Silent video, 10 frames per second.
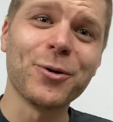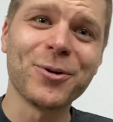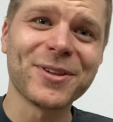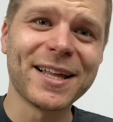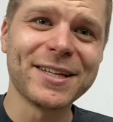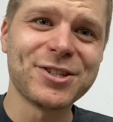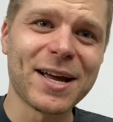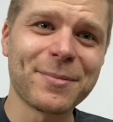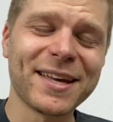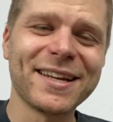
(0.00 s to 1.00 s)
Ukulele
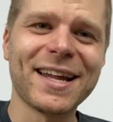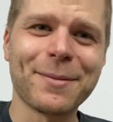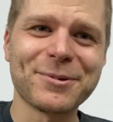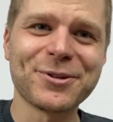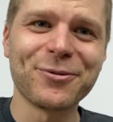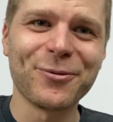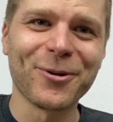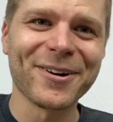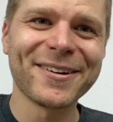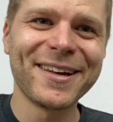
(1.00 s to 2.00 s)
Jam Kit episode
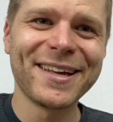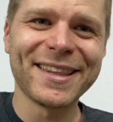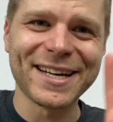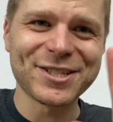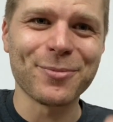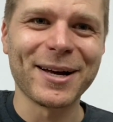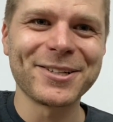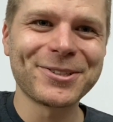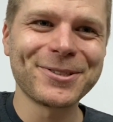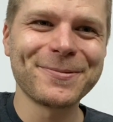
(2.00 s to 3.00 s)
4. Thanks so much.